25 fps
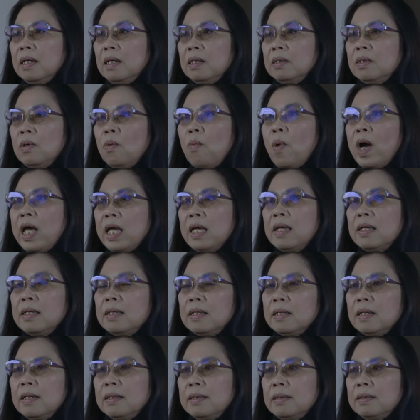the
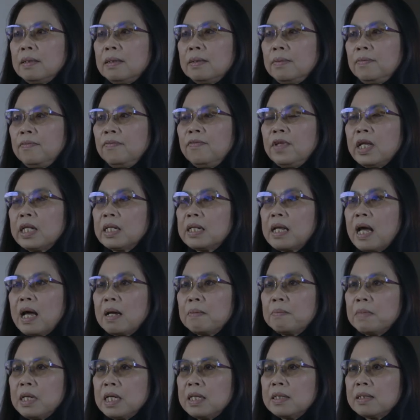way uh,
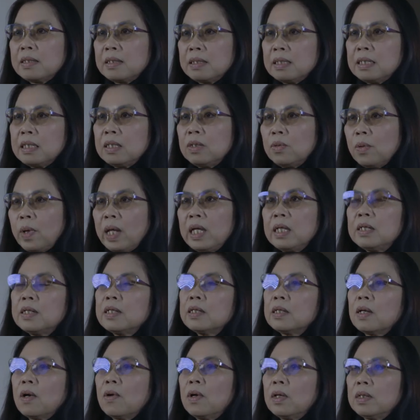Vietnam is
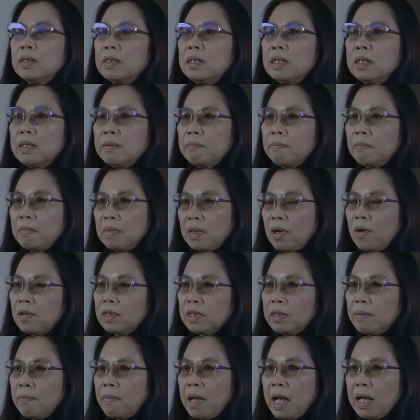situated on the, on
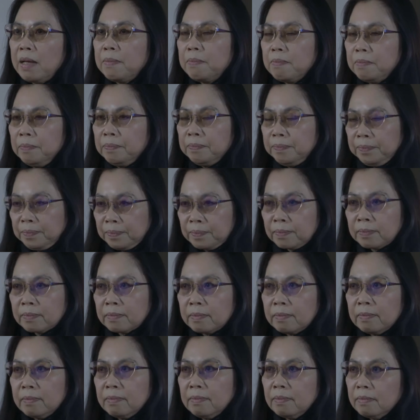the map
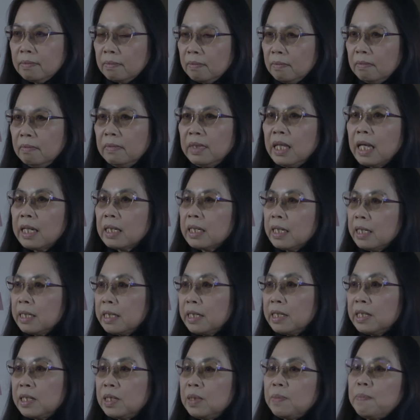that it
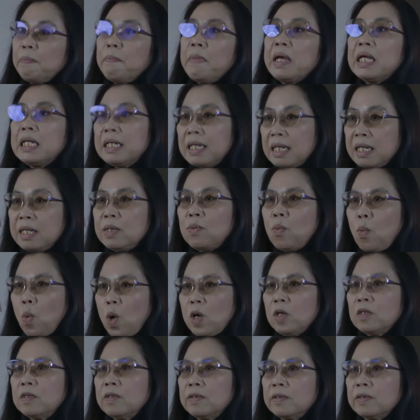is mainly
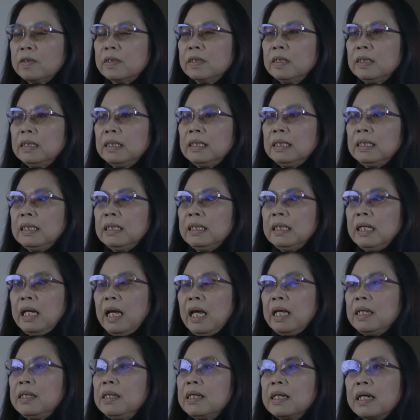water.
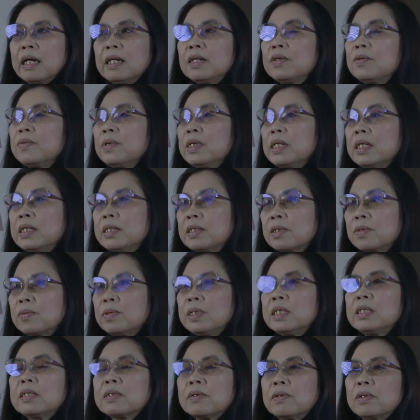And the country is
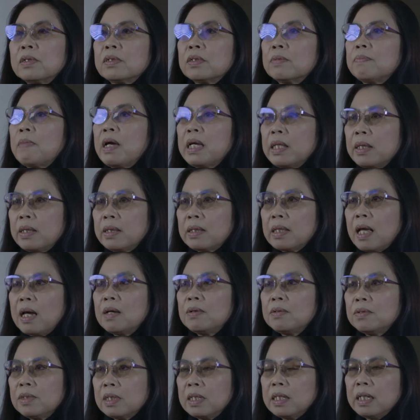crisscrossed by
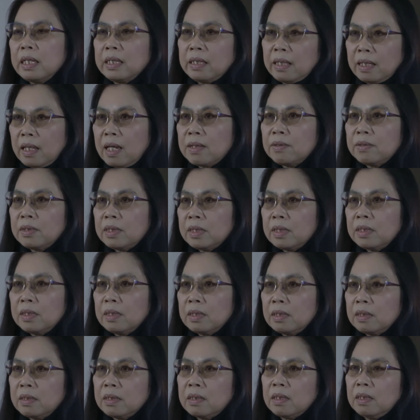thousands and
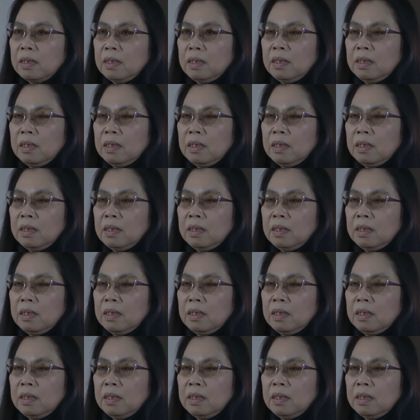thousands